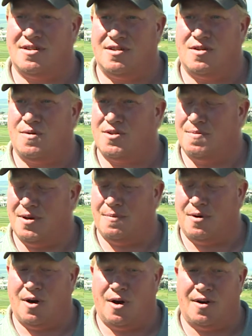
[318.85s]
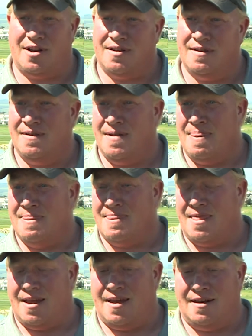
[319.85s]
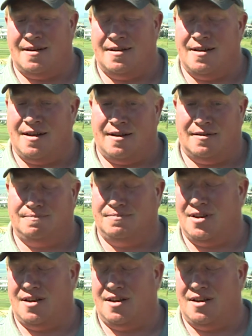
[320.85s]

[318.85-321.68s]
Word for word: is always a big priority, and um,